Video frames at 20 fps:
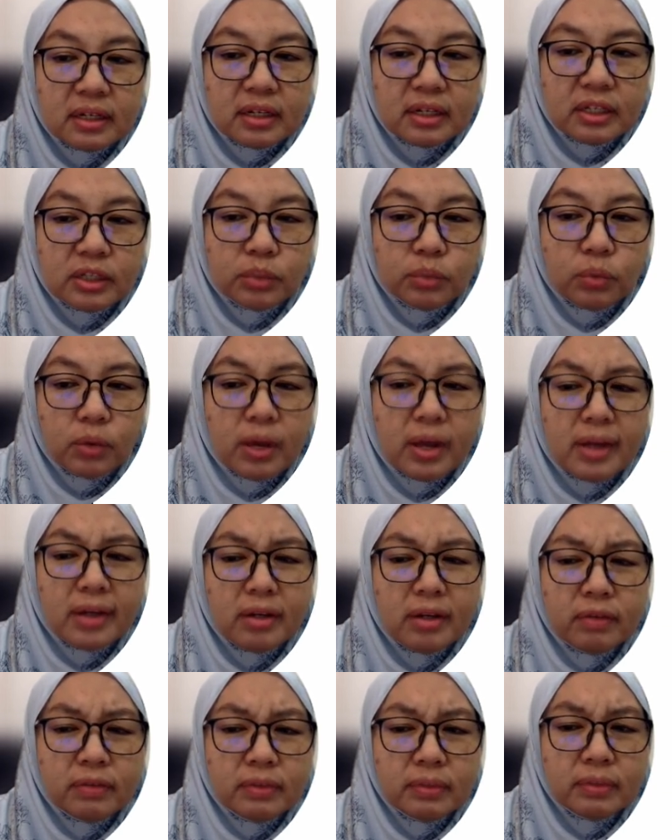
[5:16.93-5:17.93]
is
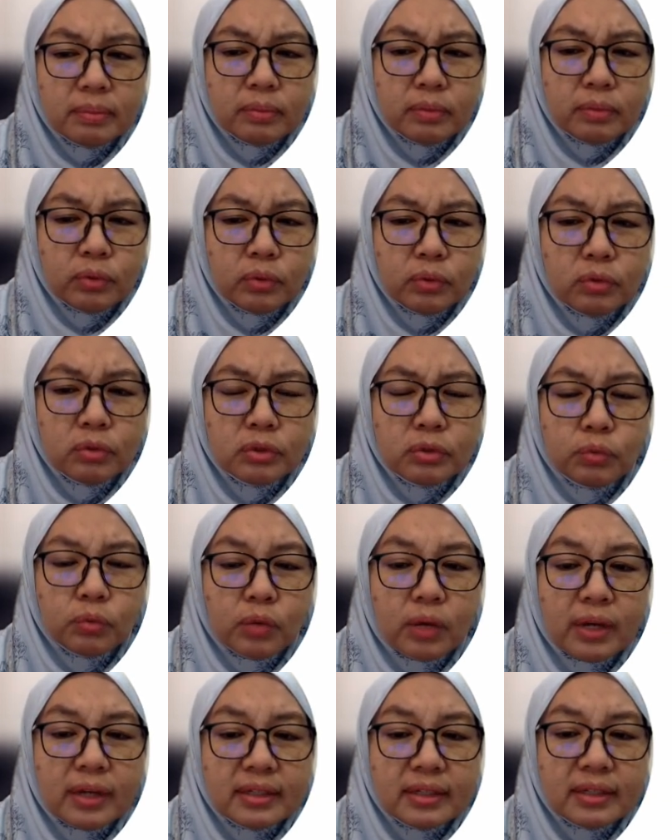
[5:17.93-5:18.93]
one of the most
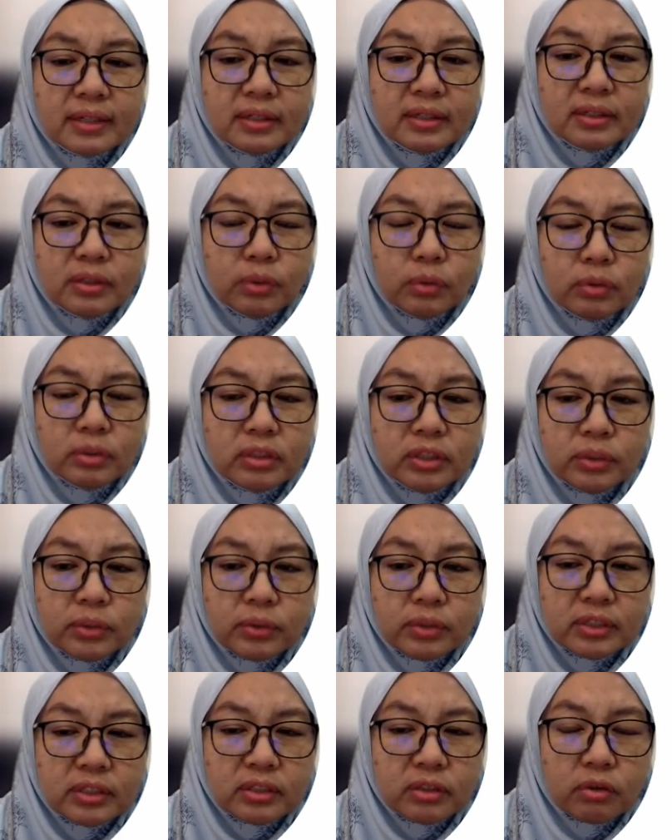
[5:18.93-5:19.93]
widely known
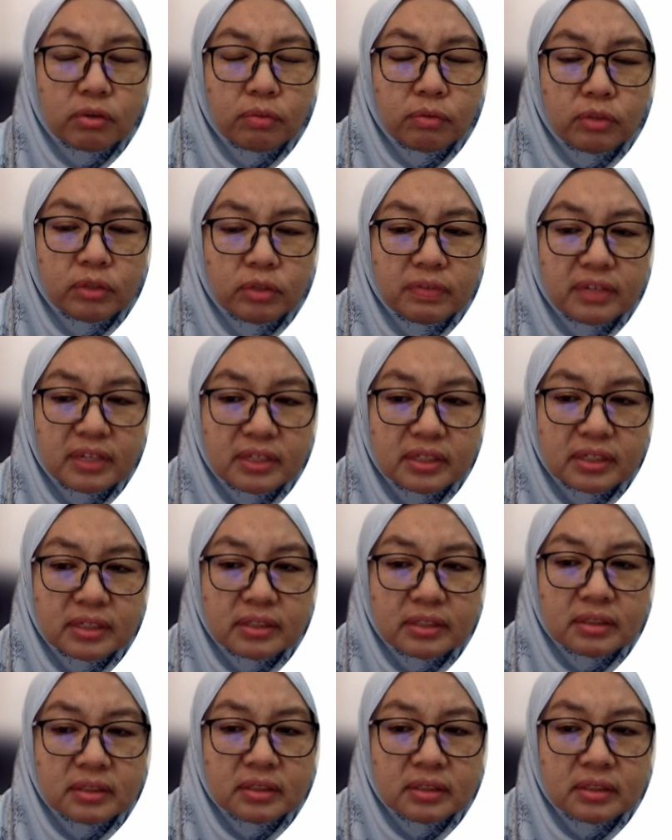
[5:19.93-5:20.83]
theories of motivation.